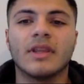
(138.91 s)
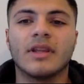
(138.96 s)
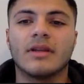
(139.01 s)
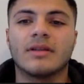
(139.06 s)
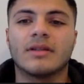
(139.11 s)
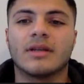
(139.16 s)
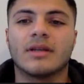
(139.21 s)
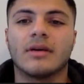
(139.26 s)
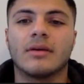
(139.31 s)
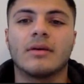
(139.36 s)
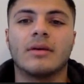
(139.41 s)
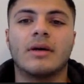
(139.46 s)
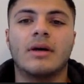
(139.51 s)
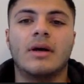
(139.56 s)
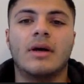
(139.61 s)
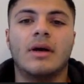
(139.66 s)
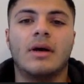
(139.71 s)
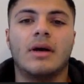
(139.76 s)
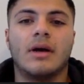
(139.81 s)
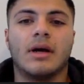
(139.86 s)
So,
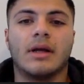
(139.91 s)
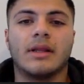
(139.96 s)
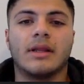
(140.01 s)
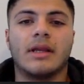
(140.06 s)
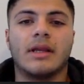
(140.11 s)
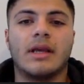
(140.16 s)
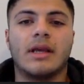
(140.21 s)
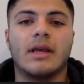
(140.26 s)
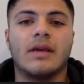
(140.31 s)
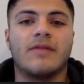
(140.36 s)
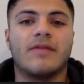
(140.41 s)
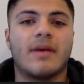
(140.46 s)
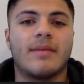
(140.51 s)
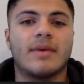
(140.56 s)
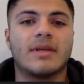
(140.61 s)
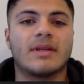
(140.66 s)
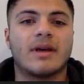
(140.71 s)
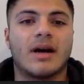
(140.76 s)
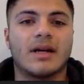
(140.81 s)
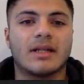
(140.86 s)
the
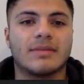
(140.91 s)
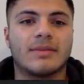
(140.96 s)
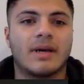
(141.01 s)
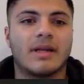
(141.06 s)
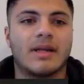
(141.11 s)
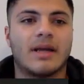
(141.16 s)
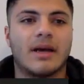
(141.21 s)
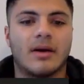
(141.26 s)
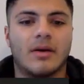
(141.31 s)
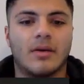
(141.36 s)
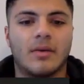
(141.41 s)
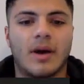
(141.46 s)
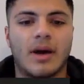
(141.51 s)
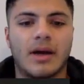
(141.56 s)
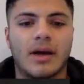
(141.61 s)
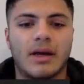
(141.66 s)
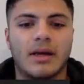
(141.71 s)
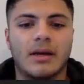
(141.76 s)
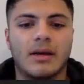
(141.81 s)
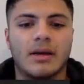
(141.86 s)
famous hotspot that
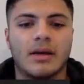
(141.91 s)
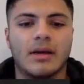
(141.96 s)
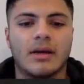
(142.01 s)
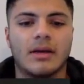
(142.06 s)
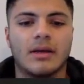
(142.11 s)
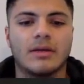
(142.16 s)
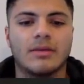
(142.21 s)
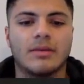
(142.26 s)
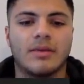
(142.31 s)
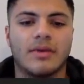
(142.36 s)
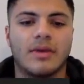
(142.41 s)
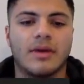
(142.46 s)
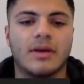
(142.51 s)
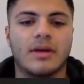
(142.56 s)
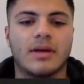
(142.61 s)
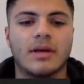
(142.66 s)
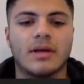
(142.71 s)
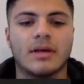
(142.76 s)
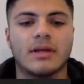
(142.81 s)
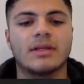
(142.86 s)
Hawaii is within
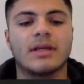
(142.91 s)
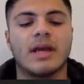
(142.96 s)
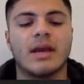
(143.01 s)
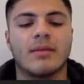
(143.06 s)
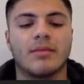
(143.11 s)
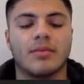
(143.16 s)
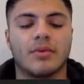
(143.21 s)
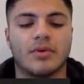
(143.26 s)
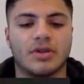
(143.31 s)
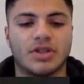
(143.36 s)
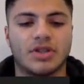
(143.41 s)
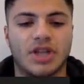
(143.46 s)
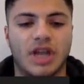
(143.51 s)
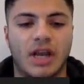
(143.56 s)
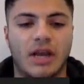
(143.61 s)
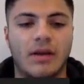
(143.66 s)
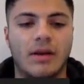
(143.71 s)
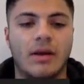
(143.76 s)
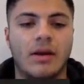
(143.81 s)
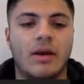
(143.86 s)
is the Emperor's
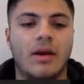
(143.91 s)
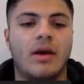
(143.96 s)
Chain,